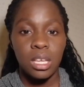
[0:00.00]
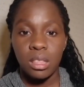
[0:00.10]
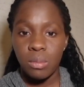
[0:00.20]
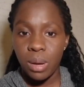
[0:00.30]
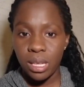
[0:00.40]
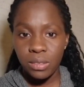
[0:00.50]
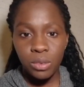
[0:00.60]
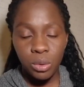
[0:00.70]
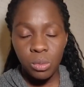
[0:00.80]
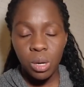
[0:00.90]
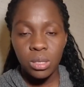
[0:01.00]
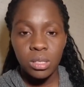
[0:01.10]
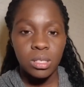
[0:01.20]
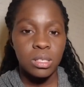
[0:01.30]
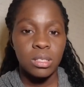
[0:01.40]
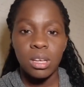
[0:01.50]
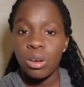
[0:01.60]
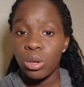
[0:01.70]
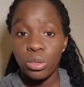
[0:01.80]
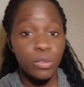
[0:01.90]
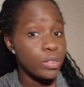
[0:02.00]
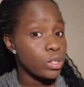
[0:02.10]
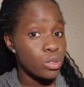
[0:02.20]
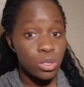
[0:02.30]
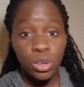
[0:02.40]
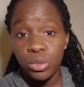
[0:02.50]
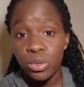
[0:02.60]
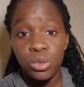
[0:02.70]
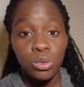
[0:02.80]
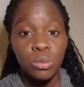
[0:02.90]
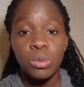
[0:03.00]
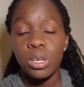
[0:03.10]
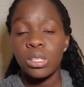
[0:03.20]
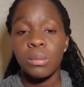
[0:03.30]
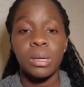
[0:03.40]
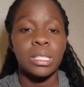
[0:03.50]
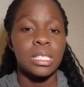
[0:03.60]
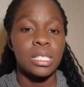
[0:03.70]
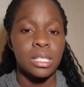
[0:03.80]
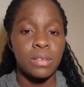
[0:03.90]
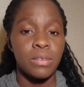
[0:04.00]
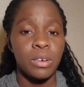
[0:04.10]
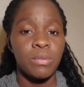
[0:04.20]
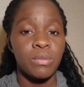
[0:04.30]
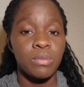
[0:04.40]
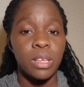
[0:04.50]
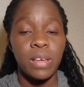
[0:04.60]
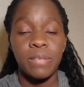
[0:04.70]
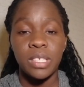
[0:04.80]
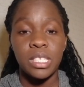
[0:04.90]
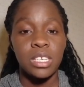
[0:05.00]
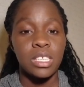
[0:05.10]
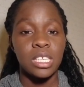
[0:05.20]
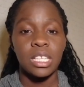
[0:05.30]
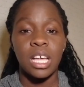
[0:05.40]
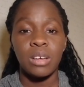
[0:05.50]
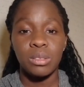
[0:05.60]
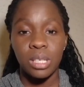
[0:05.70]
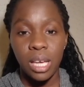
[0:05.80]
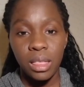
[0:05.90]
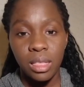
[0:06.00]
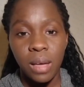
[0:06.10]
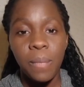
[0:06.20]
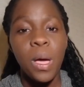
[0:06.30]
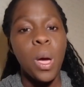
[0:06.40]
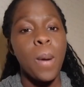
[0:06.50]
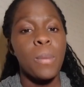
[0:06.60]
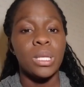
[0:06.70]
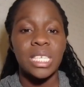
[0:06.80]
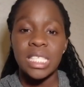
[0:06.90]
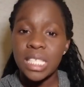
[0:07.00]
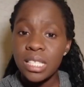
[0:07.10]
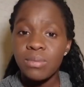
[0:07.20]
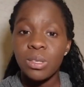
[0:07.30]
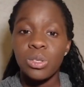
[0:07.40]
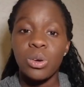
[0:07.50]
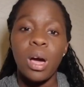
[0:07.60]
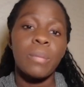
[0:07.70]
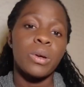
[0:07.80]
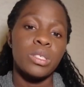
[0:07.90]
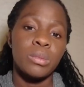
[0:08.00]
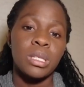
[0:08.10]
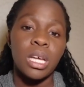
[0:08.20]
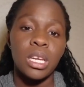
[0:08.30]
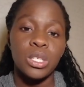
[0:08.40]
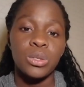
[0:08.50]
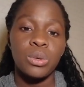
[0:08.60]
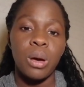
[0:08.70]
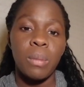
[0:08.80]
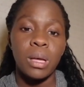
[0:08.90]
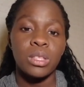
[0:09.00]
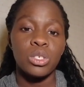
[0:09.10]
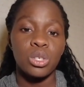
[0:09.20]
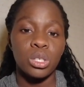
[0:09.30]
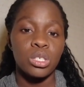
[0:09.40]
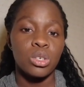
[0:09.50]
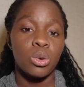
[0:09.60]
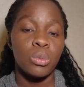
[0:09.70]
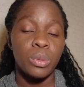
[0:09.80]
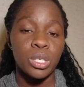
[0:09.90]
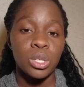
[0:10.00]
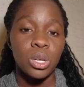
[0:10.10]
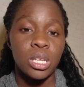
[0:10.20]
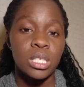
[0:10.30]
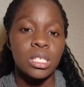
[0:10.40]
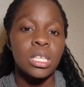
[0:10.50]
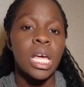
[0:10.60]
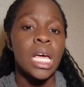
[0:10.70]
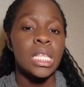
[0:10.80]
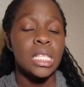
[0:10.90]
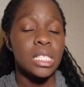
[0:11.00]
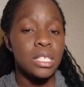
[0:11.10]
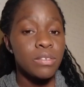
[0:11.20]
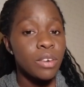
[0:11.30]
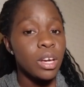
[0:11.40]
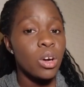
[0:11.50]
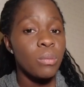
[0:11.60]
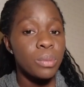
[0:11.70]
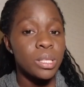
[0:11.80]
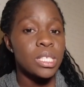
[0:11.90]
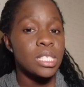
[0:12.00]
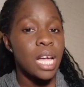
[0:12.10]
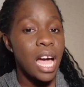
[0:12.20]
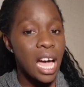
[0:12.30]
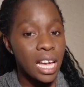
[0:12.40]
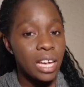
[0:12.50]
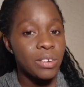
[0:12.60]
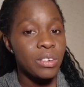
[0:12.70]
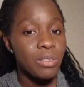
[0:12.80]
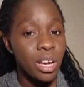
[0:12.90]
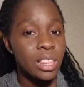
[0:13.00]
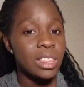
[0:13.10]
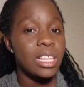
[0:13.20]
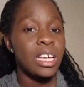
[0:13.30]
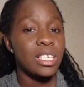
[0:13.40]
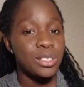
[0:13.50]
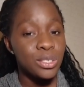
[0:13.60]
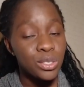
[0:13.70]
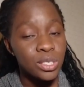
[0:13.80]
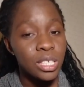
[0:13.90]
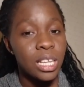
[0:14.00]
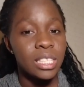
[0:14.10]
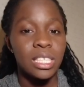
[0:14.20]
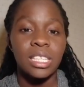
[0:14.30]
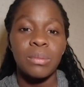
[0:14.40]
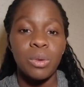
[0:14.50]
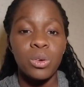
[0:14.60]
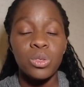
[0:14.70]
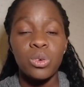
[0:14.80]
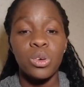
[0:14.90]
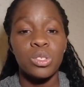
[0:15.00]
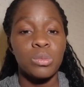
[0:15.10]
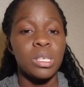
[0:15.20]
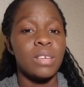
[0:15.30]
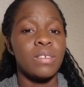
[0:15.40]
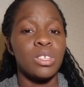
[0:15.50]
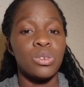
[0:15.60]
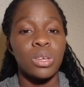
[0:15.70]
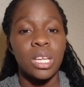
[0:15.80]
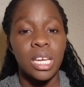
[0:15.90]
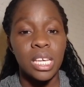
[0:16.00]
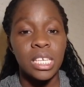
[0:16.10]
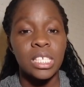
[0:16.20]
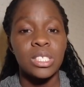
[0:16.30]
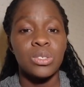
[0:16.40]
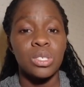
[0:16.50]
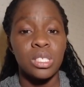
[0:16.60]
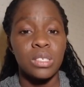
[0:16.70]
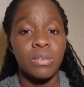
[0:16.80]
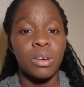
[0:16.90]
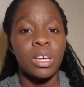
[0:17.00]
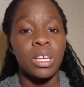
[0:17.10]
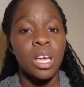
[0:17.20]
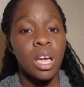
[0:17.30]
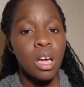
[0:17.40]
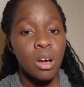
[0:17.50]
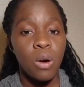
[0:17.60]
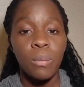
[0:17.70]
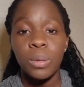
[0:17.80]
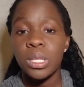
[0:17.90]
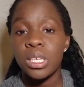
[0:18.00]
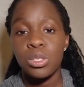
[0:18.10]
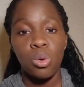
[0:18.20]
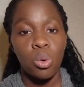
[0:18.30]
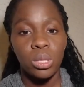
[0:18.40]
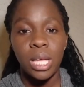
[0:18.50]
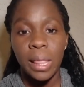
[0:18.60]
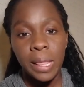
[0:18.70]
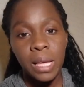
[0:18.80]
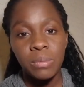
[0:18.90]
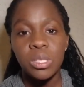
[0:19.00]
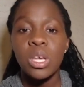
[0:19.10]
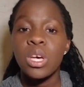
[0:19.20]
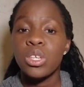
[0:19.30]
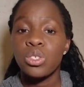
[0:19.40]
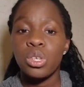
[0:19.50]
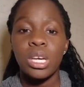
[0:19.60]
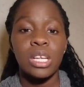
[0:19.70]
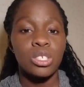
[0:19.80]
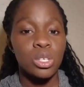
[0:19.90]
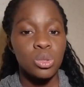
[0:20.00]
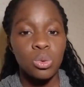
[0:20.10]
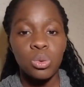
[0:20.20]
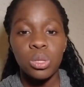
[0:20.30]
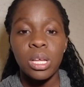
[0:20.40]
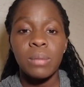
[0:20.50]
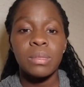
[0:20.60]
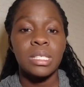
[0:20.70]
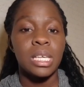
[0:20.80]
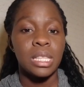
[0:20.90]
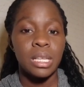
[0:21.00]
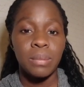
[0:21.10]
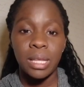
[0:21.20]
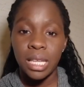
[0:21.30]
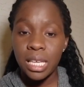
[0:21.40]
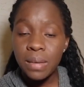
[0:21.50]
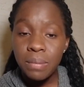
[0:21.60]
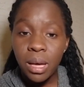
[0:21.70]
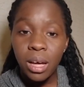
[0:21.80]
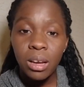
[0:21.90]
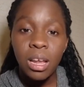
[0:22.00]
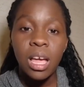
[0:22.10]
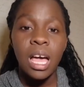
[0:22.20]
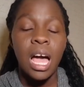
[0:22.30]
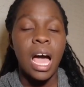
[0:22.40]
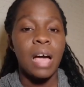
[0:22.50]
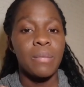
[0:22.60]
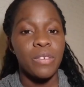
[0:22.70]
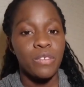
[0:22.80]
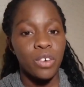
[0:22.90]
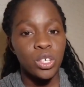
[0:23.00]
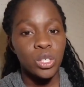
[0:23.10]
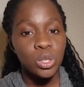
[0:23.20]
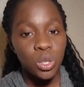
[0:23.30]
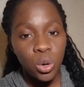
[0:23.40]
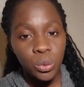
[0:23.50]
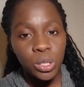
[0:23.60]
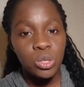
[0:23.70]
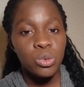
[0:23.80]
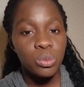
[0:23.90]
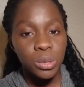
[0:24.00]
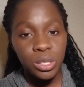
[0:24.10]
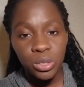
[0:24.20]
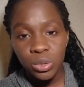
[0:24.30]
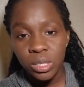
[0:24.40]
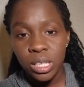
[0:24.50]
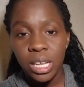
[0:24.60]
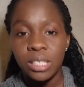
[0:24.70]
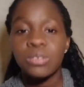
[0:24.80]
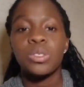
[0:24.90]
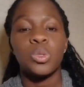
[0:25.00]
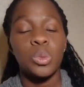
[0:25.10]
in the past few months. There are a lot of videos here on YouTube talking about these different visas and how to get them. But in this video, I'm going to be telling you about the shortage occupation list, the different companies that are hiring right now in New Zealand. And I'm also going to be giving you a link to these different companies or their names. So you can just Google them, send them an email, and before you know it, you'll be in New Zealand for